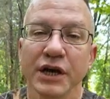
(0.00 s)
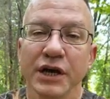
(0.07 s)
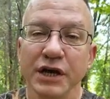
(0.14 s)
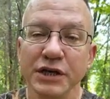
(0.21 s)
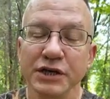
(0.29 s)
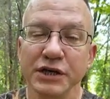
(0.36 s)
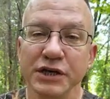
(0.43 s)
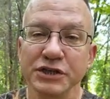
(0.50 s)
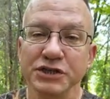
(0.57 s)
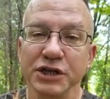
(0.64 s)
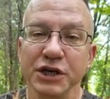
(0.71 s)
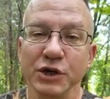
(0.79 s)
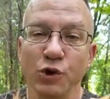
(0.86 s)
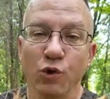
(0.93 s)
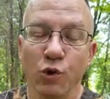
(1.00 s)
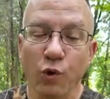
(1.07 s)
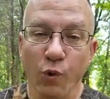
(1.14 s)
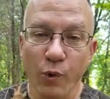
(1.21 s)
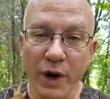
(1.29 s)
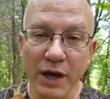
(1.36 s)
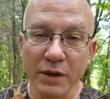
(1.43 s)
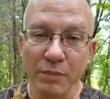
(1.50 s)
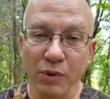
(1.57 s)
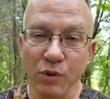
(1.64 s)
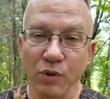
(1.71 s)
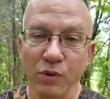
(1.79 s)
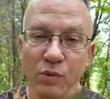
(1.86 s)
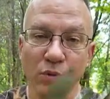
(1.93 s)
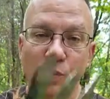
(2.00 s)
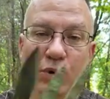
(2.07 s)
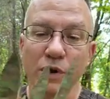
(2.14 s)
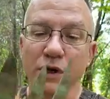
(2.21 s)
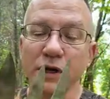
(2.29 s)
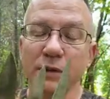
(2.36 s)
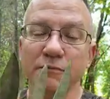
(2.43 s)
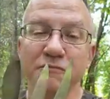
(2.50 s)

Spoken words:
He does incredible work, and I'm